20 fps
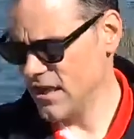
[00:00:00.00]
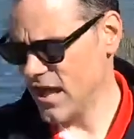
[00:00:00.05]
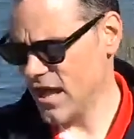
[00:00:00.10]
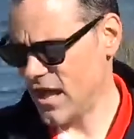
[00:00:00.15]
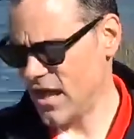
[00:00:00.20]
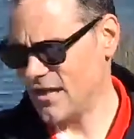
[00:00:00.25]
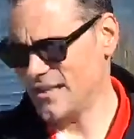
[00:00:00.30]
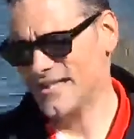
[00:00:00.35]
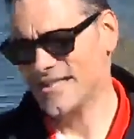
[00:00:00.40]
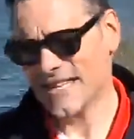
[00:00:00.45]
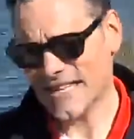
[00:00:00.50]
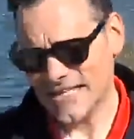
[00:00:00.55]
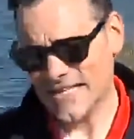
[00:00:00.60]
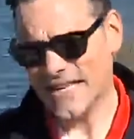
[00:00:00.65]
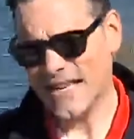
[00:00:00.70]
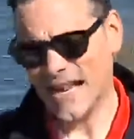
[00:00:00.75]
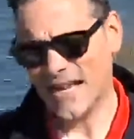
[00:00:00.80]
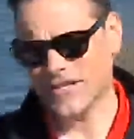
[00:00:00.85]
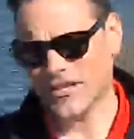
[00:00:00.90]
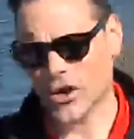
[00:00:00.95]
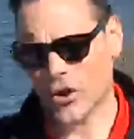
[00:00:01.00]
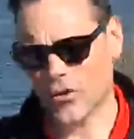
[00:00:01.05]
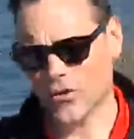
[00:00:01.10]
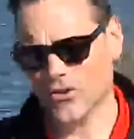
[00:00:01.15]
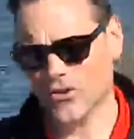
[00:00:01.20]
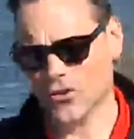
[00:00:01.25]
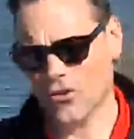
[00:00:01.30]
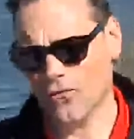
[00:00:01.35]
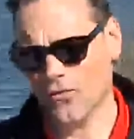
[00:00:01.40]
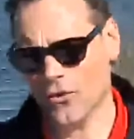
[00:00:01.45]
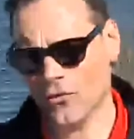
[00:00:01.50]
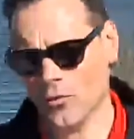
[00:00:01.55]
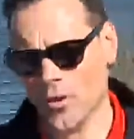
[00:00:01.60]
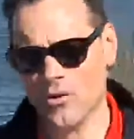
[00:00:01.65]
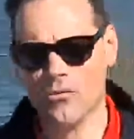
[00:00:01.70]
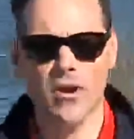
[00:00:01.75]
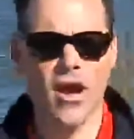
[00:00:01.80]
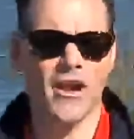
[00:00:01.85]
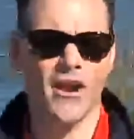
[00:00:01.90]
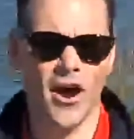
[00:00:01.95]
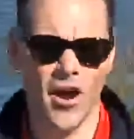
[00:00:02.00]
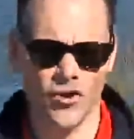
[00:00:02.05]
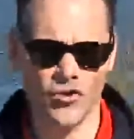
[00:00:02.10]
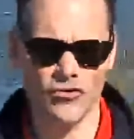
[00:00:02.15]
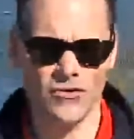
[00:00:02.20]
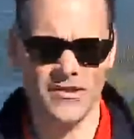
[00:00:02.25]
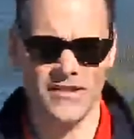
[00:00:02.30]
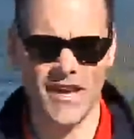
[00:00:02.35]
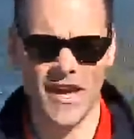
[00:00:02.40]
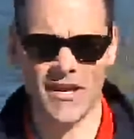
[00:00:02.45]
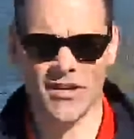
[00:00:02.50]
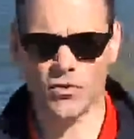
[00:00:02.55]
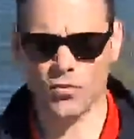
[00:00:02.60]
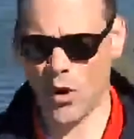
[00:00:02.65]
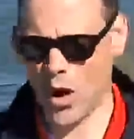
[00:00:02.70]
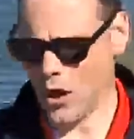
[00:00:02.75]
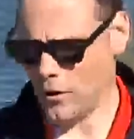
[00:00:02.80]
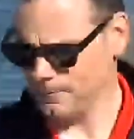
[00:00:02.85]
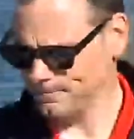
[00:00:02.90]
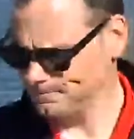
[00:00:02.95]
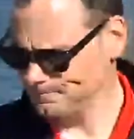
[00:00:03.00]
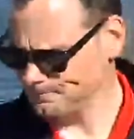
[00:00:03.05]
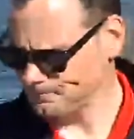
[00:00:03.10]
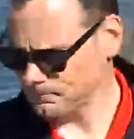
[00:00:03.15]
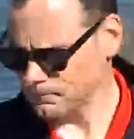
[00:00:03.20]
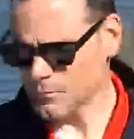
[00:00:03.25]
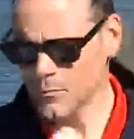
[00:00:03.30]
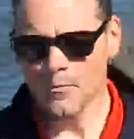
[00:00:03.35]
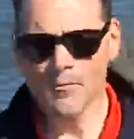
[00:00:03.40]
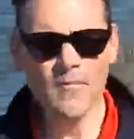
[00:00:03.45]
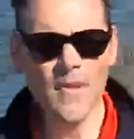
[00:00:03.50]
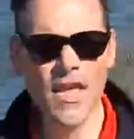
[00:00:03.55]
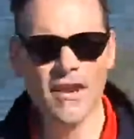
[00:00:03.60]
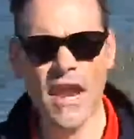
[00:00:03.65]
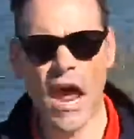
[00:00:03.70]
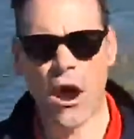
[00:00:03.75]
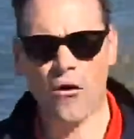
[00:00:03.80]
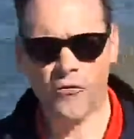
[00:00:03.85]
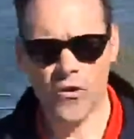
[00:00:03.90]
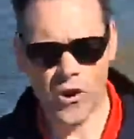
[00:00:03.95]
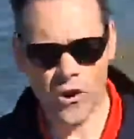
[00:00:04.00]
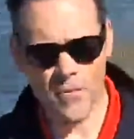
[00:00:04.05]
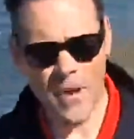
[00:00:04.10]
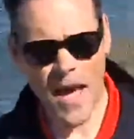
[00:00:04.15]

And 60 days ago in Stouffville, we were at 110 as well. Now, if we go